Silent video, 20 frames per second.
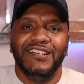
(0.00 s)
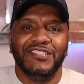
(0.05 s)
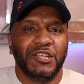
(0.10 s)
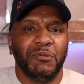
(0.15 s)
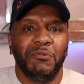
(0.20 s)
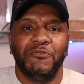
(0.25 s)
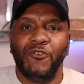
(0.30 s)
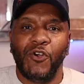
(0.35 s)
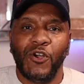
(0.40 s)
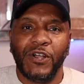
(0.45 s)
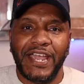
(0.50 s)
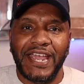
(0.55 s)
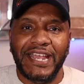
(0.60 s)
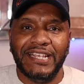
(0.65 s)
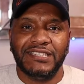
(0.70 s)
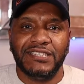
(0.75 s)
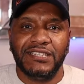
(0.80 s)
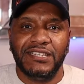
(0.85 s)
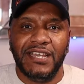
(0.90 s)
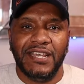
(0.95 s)
So before I get
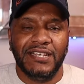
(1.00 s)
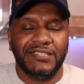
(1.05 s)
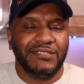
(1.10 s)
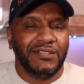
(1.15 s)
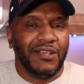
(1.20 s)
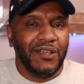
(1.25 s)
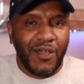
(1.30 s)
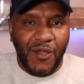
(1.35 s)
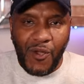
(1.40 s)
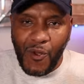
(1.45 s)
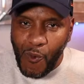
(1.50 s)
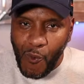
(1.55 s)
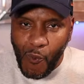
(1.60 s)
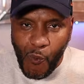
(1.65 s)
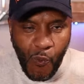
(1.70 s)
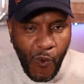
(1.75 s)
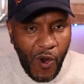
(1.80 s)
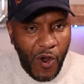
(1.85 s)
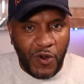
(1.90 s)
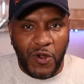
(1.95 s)
into this,
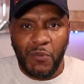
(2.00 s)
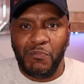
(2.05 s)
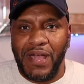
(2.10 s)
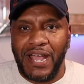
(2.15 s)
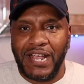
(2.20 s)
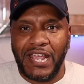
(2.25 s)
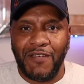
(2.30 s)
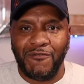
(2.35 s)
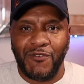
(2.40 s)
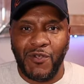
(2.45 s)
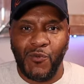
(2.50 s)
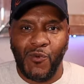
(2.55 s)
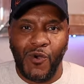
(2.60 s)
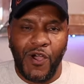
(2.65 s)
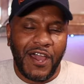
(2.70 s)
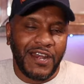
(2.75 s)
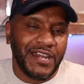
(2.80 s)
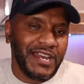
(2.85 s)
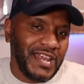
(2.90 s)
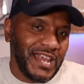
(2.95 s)
welcome back
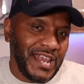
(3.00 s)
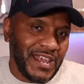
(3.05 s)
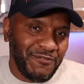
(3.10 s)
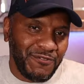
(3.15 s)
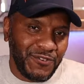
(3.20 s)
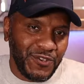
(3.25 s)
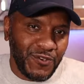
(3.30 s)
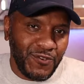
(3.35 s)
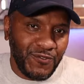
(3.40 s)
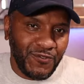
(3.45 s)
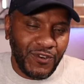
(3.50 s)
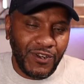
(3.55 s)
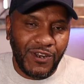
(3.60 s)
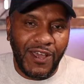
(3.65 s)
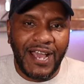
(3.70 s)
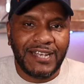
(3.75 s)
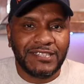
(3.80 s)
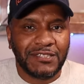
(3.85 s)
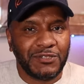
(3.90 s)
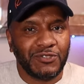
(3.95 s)
everyone. If you've
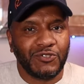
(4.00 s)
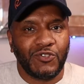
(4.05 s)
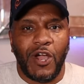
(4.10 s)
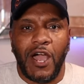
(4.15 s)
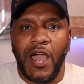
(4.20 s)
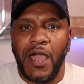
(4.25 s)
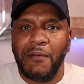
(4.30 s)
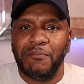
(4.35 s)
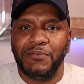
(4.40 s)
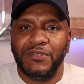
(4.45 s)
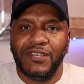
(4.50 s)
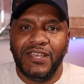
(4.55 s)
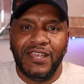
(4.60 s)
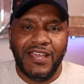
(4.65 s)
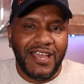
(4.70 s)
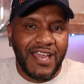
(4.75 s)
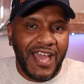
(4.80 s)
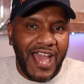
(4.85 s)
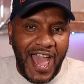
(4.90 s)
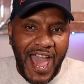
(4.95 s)
liked, subscribed,
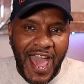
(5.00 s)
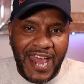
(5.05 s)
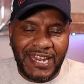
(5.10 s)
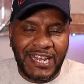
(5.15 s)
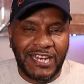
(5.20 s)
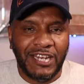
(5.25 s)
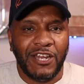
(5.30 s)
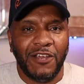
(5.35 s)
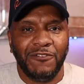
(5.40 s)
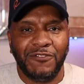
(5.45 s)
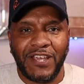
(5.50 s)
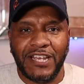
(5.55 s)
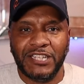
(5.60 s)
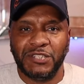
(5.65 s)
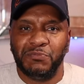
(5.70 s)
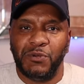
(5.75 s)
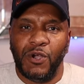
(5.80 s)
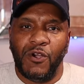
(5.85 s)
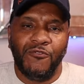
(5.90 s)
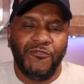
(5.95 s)
and hit
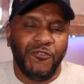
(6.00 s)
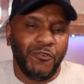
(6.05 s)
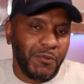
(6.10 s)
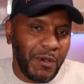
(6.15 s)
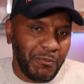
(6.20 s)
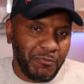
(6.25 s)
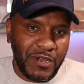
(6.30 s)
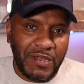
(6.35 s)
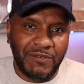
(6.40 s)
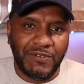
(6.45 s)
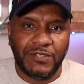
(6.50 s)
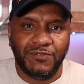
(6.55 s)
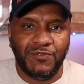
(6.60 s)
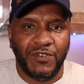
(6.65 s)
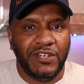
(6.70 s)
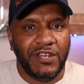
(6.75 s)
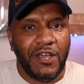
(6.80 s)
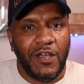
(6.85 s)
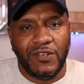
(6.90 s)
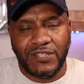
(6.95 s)
notification bell for my previous
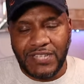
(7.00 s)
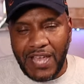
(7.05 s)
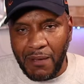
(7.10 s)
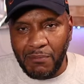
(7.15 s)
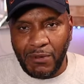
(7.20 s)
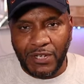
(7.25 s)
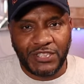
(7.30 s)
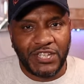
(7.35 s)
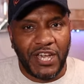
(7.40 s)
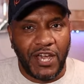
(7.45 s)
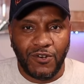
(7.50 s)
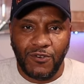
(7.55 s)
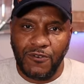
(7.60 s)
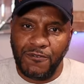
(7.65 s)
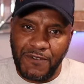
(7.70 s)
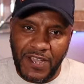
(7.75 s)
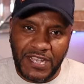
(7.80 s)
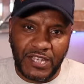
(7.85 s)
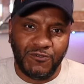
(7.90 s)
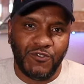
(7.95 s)
videos and my channel,
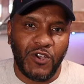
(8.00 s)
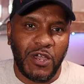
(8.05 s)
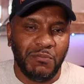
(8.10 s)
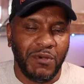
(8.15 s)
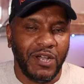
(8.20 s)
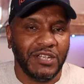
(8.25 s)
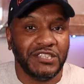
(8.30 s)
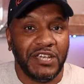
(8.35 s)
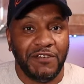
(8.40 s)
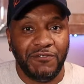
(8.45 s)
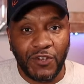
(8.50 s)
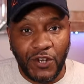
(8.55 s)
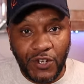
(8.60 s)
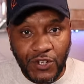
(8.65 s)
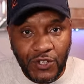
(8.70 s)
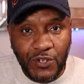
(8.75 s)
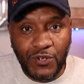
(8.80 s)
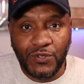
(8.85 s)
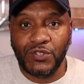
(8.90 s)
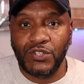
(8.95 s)
thank you very much. If you're
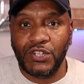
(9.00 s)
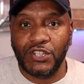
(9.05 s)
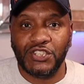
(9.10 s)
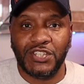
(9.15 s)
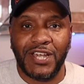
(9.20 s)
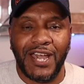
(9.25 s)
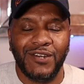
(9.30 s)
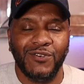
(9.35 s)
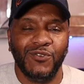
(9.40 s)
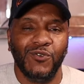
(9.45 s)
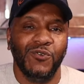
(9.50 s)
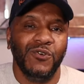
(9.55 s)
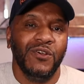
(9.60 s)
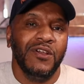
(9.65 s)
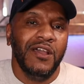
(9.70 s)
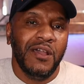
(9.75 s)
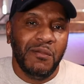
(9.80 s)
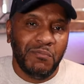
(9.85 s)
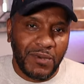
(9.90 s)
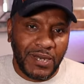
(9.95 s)
new to the channel,
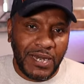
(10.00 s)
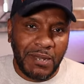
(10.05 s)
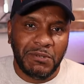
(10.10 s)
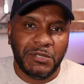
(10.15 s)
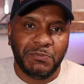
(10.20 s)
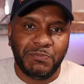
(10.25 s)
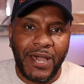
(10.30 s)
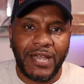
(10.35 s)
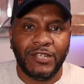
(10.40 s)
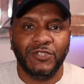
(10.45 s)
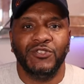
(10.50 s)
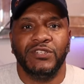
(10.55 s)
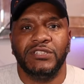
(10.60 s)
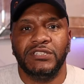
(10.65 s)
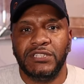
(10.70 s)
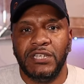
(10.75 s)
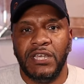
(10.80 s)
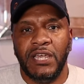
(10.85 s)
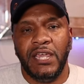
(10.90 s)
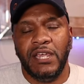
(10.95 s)
my name is Patrick
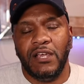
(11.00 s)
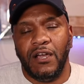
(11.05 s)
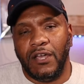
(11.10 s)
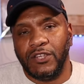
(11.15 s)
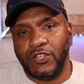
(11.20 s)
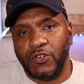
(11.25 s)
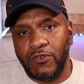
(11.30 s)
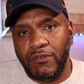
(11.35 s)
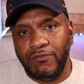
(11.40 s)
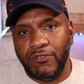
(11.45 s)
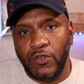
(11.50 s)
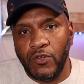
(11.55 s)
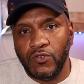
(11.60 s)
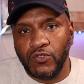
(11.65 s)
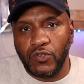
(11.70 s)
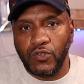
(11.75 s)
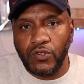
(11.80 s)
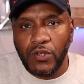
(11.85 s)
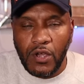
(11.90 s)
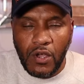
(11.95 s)
T. I do reviews
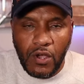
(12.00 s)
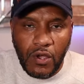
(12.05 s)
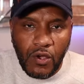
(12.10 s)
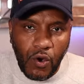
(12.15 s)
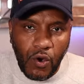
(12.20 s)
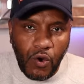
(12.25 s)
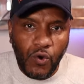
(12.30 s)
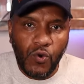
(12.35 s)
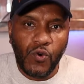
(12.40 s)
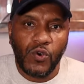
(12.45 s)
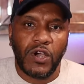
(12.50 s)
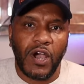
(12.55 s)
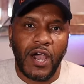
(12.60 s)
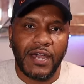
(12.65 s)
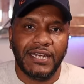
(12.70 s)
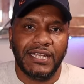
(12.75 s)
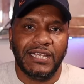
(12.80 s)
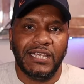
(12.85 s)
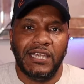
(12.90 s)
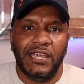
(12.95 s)
on all
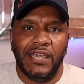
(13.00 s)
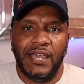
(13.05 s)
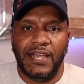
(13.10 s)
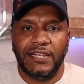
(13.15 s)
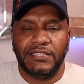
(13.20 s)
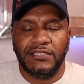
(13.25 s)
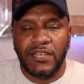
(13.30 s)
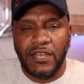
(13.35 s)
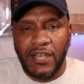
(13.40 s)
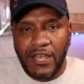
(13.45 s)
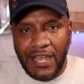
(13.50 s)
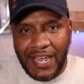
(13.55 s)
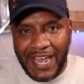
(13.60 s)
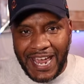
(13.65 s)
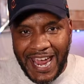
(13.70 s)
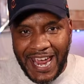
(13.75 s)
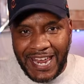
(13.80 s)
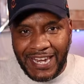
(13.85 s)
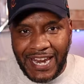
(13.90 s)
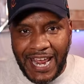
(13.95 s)
kind of kicks
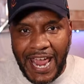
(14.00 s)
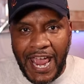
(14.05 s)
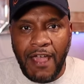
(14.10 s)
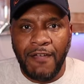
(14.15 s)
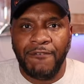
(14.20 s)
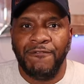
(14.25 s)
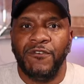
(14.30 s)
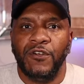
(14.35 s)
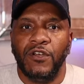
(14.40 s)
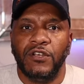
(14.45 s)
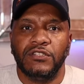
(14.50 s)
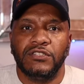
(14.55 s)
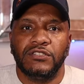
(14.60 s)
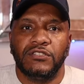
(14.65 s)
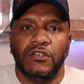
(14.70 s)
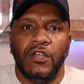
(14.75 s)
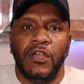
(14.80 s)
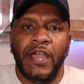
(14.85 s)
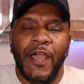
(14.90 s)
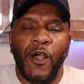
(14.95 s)
in an effort
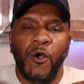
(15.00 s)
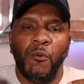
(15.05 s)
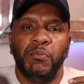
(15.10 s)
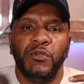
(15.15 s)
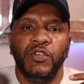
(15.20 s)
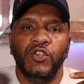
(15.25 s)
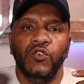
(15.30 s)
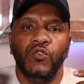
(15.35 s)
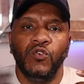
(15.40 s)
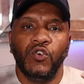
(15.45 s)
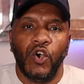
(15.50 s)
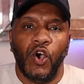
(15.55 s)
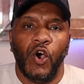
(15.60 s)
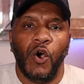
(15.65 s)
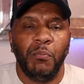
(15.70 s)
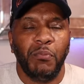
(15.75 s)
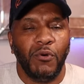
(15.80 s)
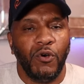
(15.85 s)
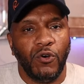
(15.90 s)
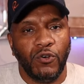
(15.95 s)
to help you
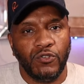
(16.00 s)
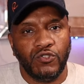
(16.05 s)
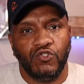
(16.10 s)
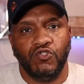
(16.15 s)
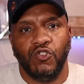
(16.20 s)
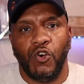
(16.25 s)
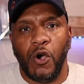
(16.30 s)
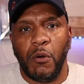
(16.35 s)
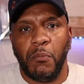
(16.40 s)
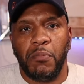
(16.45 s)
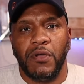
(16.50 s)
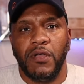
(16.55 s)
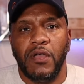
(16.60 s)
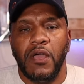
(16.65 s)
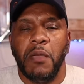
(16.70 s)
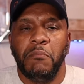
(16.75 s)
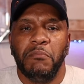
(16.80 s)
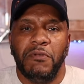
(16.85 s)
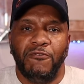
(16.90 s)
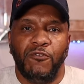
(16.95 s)
cop or drop
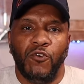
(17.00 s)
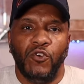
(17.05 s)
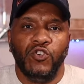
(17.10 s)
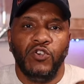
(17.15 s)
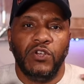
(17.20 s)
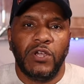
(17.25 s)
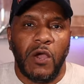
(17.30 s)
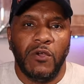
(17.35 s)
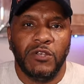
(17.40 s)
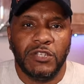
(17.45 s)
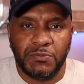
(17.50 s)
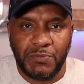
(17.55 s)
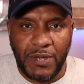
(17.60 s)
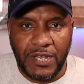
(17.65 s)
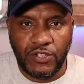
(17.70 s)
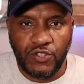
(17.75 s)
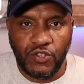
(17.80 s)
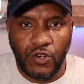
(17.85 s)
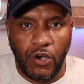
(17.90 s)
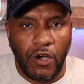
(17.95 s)
before you go and
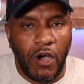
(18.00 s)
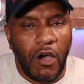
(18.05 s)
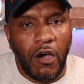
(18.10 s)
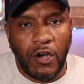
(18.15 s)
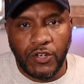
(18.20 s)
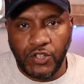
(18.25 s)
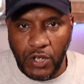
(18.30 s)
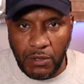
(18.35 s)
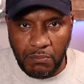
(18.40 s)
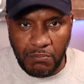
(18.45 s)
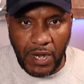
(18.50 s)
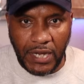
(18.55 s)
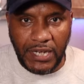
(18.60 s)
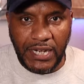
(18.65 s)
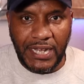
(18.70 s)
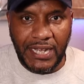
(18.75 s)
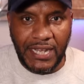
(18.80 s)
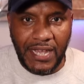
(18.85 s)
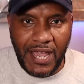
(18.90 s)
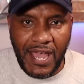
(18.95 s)
spend your hard-earned
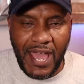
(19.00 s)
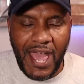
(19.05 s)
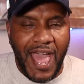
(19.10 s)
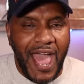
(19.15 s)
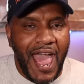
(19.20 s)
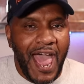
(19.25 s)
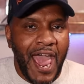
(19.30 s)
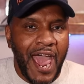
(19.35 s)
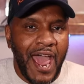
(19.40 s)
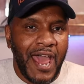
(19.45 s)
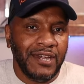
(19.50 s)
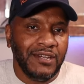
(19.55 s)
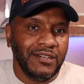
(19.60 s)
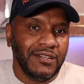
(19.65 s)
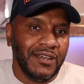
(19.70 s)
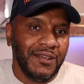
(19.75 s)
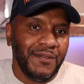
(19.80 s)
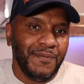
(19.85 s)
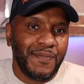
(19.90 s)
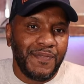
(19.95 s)
money. And
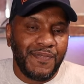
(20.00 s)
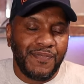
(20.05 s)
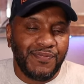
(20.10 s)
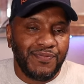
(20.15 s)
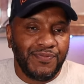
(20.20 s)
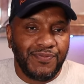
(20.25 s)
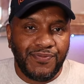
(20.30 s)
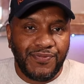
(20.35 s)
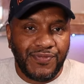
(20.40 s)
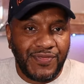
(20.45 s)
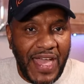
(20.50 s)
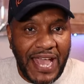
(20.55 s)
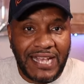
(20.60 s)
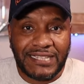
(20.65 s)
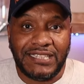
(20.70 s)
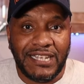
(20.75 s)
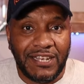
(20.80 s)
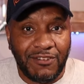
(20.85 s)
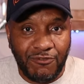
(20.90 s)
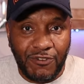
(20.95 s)

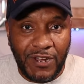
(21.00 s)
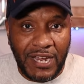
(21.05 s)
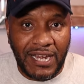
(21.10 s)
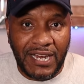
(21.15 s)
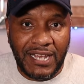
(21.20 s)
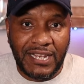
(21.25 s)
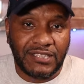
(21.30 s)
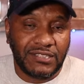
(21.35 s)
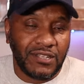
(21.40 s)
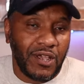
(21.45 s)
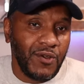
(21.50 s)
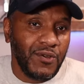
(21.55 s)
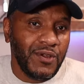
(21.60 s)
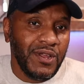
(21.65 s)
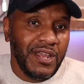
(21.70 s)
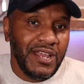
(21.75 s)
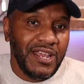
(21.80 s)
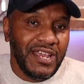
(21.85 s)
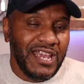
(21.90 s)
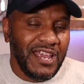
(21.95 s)
that's it really. So
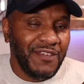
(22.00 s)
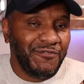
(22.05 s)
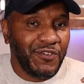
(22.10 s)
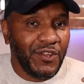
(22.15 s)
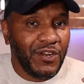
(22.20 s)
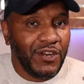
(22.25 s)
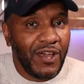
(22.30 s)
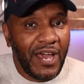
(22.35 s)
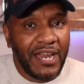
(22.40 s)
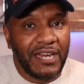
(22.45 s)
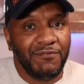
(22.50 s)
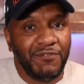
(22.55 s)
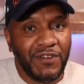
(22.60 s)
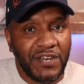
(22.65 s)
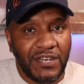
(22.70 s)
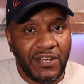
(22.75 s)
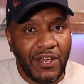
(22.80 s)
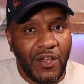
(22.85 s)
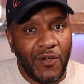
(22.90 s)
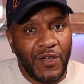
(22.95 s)
if you like the
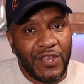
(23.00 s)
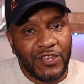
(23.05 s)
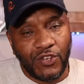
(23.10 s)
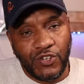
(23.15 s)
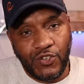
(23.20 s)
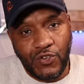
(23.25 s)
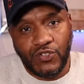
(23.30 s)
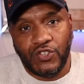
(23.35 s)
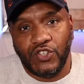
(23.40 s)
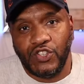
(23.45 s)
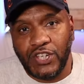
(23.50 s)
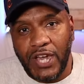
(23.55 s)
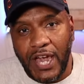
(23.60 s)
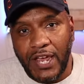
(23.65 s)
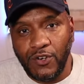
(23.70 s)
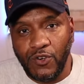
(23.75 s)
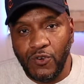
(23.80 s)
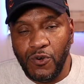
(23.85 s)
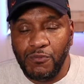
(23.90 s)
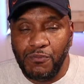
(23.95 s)
video and you're new to the
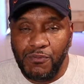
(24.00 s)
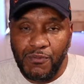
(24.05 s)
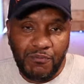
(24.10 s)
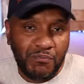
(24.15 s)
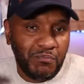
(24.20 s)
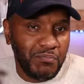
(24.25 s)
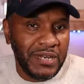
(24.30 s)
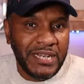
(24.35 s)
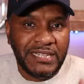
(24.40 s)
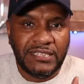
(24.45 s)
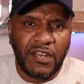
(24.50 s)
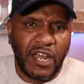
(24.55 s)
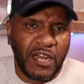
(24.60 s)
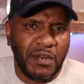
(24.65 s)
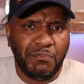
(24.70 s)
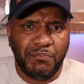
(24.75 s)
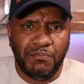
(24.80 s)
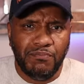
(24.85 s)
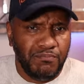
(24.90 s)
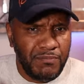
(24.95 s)
channel, please like
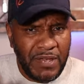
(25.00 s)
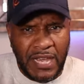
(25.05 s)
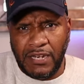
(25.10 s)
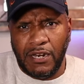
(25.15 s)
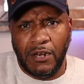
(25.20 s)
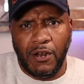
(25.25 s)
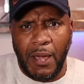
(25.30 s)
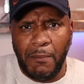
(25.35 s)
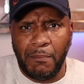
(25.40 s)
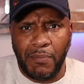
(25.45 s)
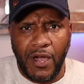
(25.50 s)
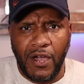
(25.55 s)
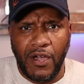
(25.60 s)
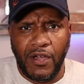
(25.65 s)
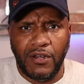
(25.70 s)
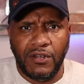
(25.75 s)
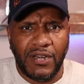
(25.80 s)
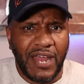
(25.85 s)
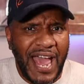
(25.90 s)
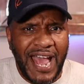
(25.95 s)
the hit the like
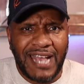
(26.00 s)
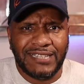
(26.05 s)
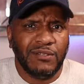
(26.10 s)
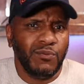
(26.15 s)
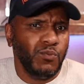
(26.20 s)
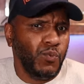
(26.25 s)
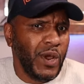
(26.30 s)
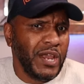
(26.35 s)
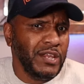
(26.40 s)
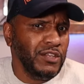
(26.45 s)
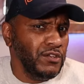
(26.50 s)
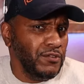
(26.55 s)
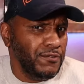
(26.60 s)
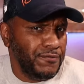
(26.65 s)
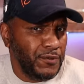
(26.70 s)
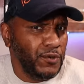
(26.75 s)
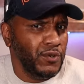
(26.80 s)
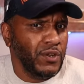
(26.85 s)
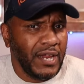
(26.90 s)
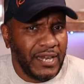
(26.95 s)
button as and when you
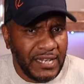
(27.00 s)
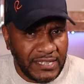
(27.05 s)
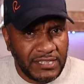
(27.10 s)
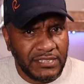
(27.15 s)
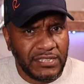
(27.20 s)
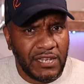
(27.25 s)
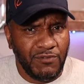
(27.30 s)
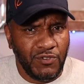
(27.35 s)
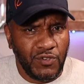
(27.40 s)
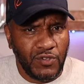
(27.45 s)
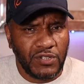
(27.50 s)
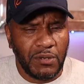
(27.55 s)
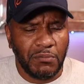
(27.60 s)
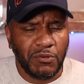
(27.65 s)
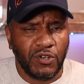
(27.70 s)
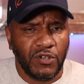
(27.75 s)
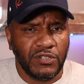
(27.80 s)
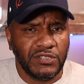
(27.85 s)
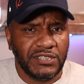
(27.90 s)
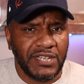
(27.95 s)
feel like this is giving you some
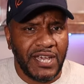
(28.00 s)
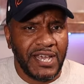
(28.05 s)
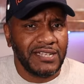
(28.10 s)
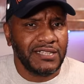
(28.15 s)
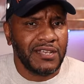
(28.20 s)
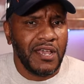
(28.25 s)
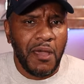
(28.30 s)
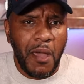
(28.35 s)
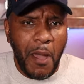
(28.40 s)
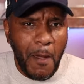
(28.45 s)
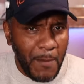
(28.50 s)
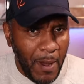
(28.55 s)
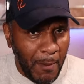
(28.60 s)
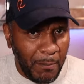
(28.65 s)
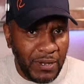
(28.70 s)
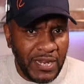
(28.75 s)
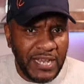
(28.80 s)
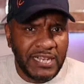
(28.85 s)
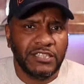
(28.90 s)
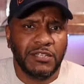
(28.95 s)
context but
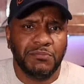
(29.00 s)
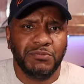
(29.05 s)
please